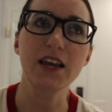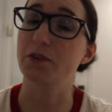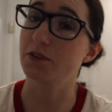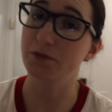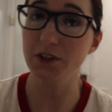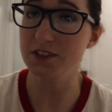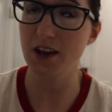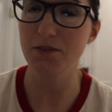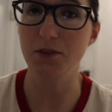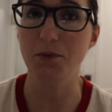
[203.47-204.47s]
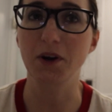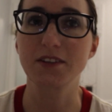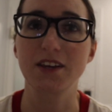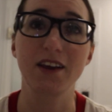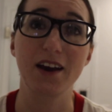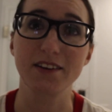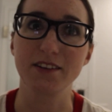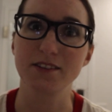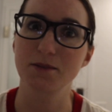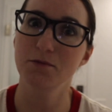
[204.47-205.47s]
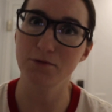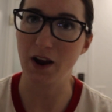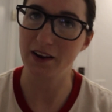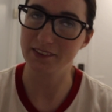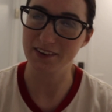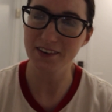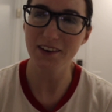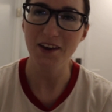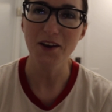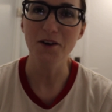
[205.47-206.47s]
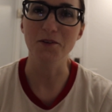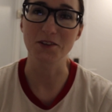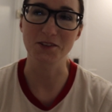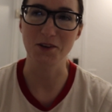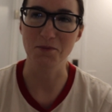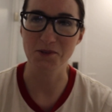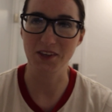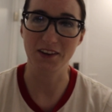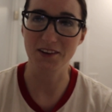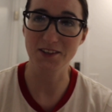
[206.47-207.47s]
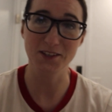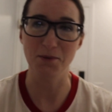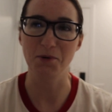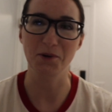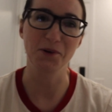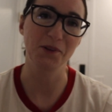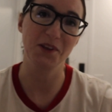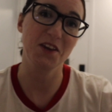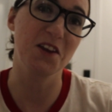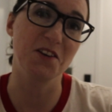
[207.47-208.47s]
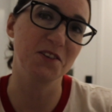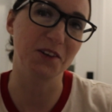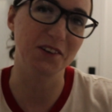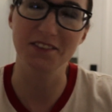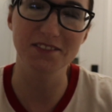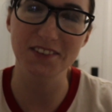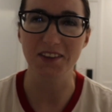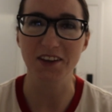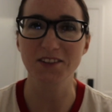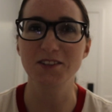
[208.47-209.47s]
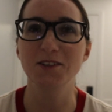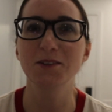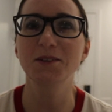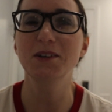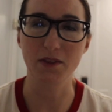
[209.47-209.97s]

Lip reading: For the first half of the work day I did some filing, which is almost a typical intern thing to do.